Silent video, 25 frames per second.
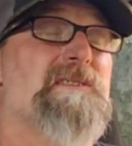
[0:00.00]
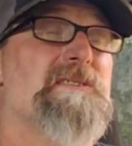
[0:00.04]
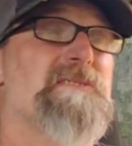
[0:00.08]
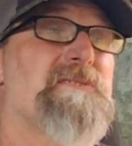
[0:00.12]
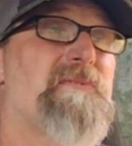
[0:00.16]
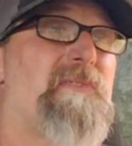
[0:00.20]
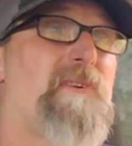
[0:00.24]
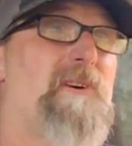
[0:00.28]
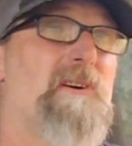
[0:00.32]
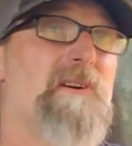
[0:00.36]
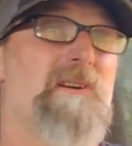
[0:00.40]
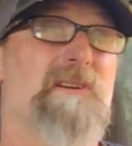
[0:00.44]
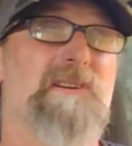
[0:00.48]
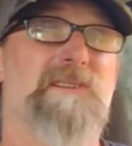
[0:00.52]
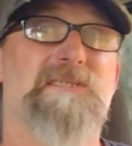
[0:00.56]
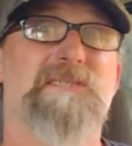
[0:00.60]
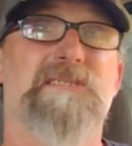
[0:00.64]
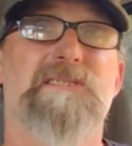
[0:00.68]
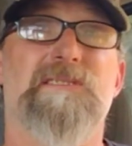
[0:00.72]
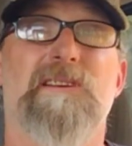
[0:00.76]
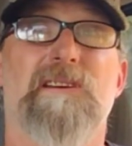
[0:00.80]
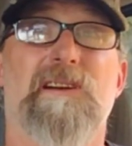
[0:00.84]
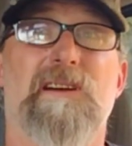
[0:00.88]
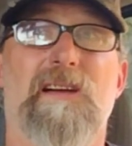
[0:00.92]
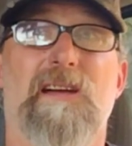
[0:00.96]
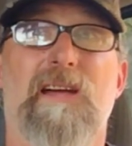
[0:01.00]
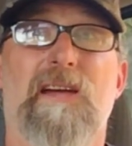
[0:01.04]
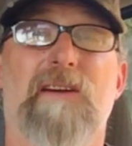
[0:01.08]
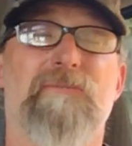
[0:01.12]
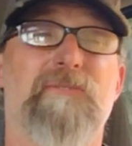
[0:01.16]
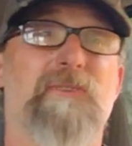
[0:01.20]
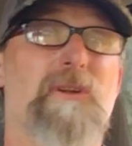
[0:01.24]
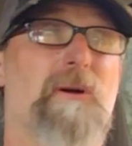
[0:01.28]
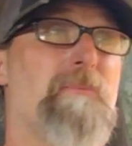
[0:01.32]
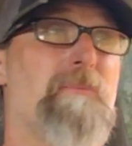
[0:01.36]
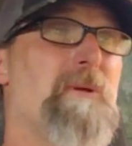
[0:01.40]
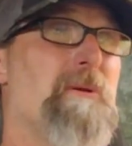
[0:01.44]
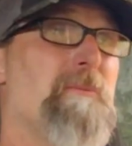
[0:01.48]
as far as
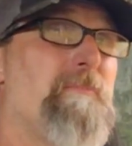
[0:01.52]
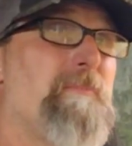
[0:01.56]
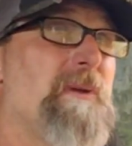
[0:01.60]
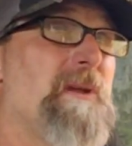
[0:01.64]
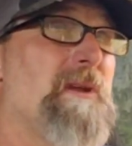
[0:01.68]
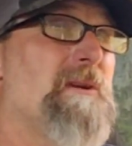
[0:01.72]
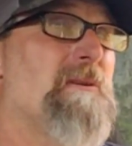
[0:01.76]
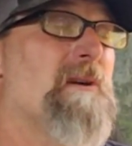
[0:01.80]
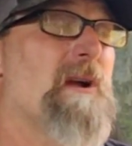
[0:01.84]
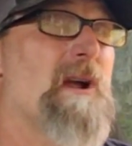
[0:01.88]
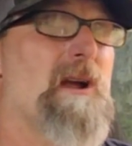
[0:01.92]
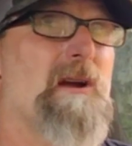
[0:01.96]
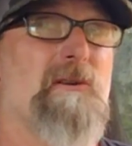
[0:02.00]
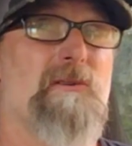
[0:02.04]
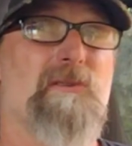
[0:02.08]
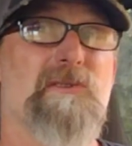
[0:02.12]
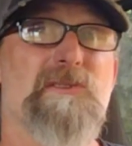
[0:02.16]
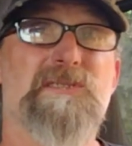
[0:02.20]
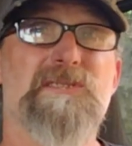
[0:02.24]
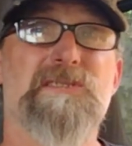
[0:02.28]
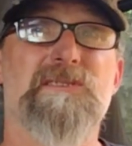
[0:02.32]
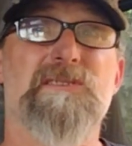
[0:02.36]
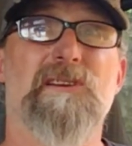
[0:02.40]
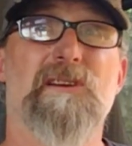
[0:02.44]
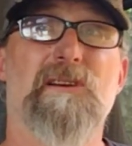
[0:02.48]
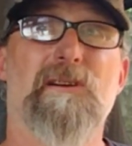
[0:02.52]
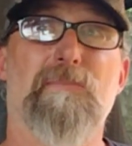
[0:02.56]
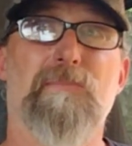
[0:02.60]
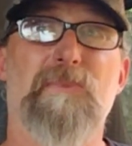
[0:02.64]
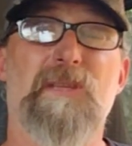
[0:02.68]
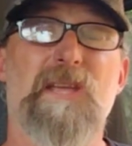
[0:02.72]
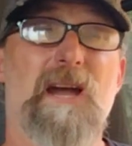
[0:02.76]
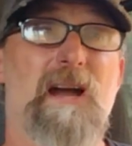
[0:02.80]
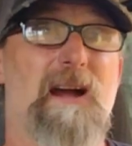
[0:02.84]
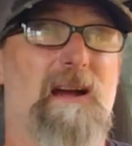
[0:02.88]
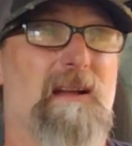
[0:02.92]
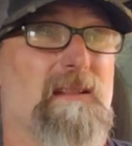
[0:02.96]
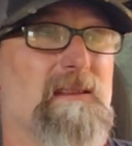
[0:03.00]
FWP grounds,
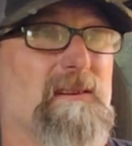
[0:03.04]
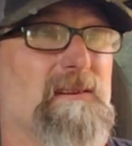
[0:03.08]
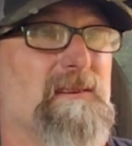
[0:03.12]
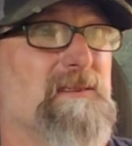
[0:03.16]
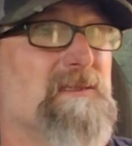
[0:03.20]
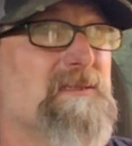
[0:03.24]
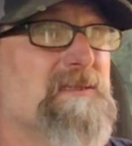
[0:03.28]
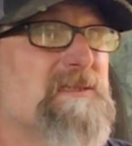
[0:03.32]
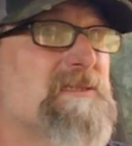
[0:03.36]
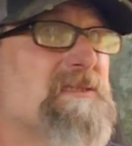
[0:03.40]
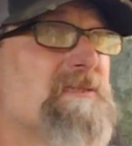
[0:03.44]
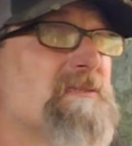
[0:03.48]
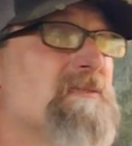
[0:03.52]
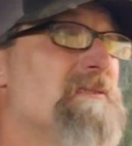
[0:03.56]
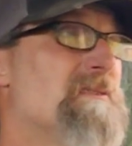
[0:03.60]
the islands,